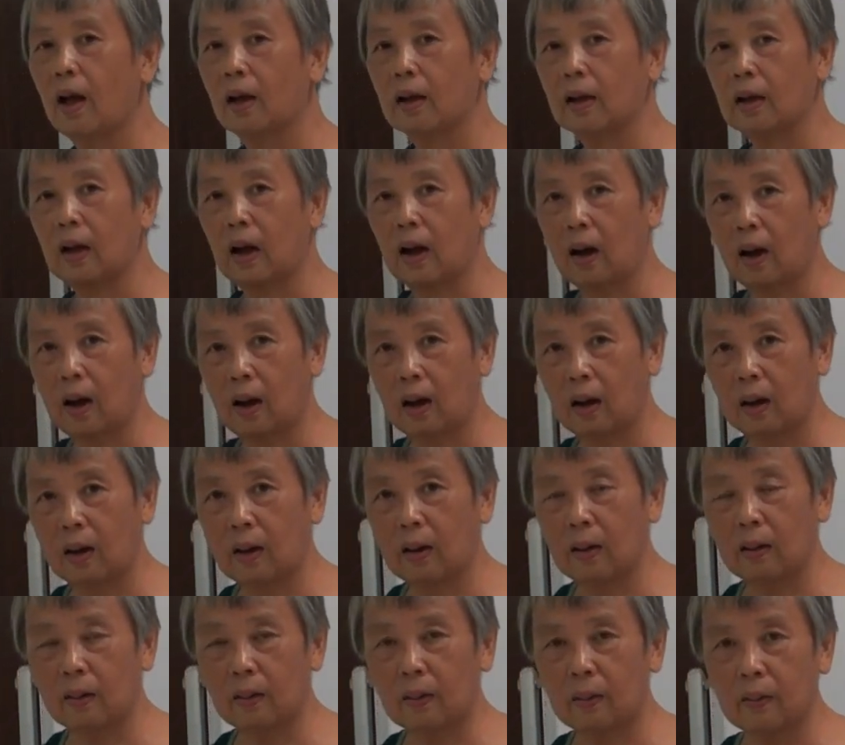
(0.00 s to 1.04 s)

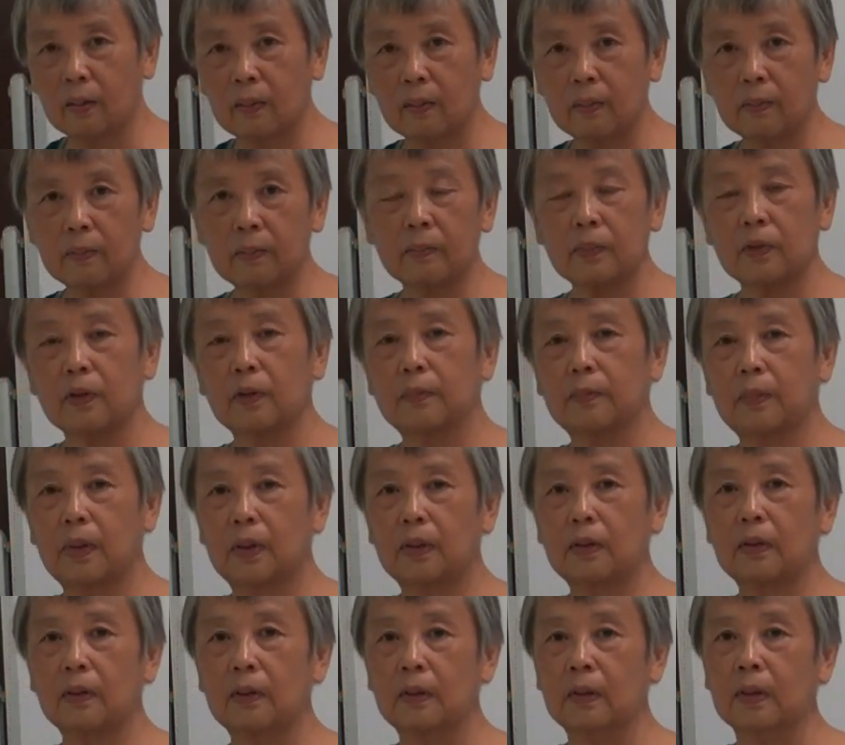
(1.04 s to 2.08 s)
calm
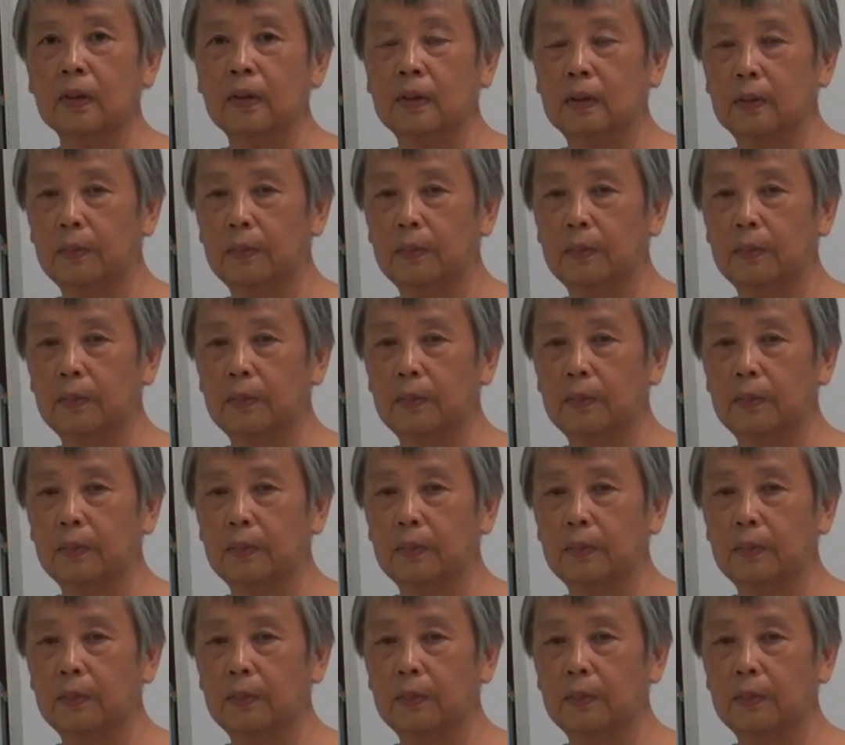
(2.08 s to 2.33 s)
the